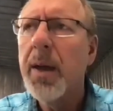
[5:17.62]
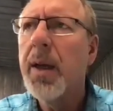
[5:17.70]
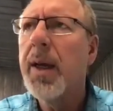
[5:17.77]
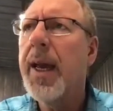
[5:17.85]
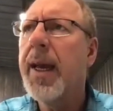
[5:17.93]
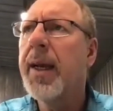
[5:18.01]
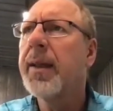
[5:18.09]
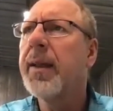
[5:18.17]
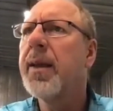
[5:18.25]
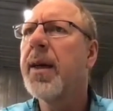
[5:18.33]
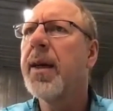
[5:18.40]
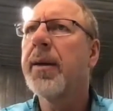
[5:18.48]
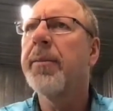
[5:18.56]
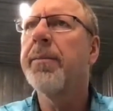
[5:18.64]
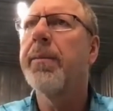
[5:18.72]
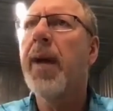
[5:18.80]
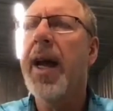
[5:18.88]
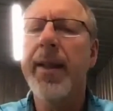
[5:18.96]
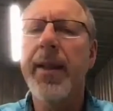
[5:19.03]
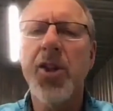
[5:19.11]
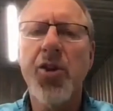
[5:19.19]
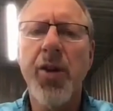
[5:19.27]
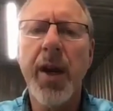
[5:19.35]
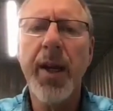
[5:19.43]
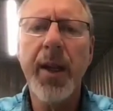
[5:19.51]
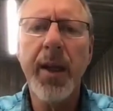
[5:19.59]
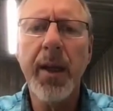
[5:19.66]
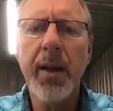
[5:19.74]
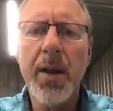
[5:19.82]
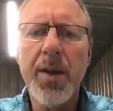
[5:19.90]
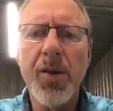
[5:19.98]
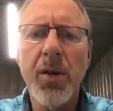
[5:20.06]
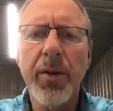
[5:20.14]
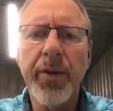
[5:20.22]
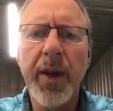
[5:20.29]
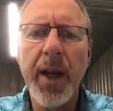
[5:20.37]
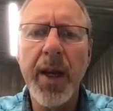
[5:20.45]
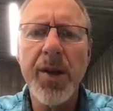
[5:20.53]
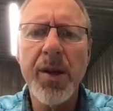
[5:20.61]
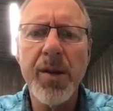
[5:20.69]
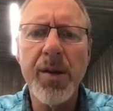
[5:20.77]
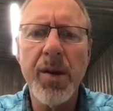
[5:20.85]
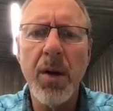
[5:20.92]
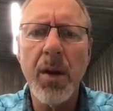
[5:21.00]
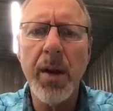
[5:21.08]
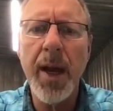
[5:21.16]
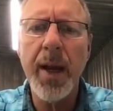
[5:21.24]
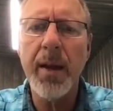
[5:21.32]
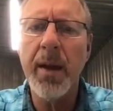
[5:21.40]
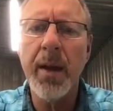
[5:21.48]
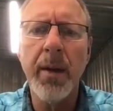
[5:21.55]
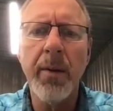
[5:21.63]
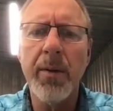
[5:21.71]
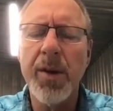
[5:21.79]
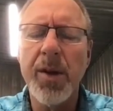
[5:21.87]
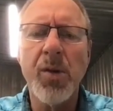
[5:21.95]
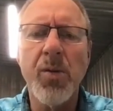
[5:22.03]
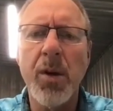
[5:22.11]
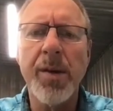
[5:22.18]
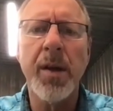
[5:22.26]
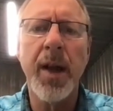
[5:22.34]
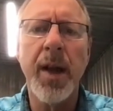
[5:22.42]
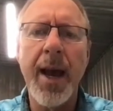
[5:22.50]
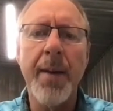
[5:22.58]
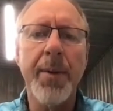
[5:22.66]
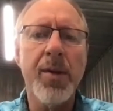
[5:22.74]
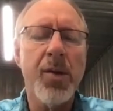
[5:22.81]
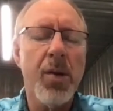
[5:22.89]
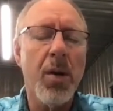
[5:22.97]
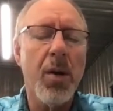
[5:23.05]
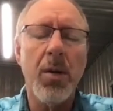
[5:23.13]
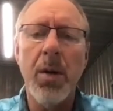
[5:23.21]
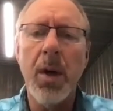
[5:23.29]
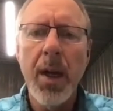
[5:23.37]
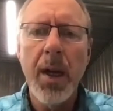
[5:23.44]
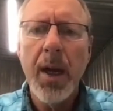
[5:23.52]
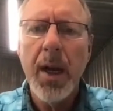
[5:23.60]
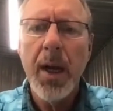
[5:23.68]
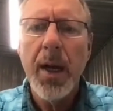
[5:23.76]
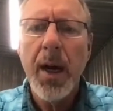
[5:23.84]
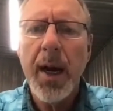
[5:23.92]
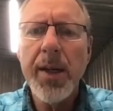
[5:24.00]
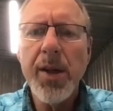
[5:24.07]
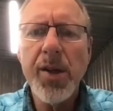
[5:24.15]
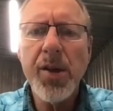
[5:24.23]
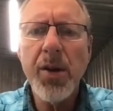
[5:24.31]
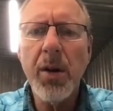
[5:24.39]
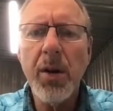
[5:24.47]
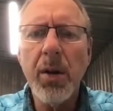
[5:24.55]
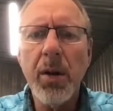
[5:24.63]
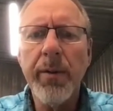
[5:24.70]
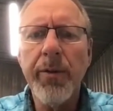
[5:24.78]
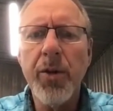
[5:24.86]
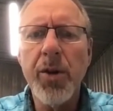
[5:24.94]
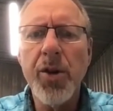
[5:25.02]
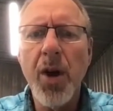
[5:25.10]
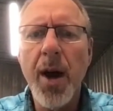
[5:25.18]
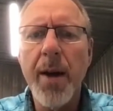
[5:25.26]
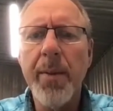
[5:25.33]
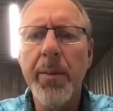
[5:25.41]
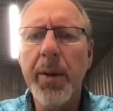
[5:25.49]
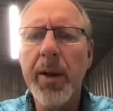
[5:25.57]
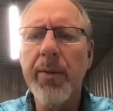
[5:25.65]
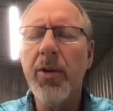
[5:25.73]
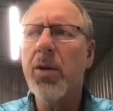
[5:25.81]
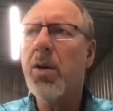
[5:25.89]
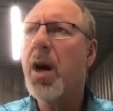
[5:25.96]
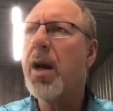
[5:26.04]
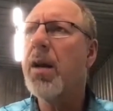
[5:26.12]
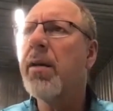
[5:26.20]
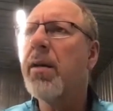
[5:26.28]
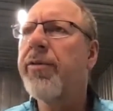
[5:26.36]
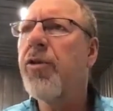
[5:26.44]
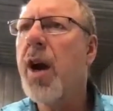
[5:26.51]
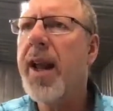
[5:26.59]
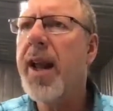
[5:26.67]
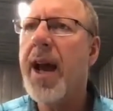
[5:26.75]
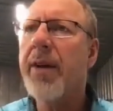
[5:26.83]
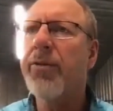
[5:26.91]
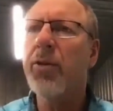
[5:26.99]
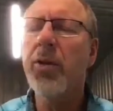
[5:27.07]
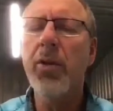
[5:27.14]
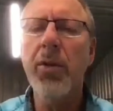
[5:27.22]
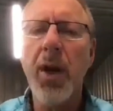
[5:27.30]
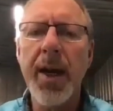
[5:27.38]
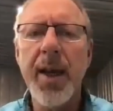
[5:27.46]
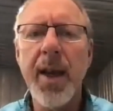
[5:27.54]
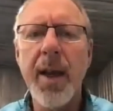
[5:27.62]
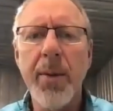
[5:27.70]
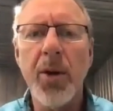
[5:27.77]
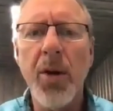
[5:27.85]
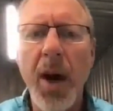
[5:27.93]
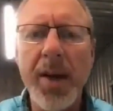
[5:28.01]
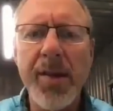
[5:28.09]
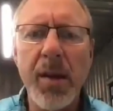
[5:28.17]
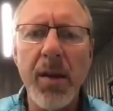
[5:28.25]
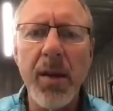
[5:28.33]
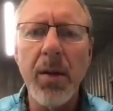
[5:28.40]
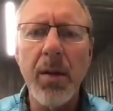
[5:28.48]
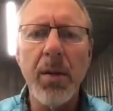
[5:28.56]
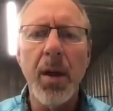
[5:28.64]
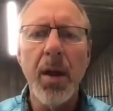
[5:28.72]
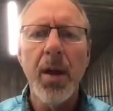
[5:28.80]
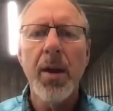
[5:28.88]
And had the training and the certifications and all that, and it just wasn't going to happen. So I just started looking for a job. And believe it or not, on a Friday afternoon, I came across a little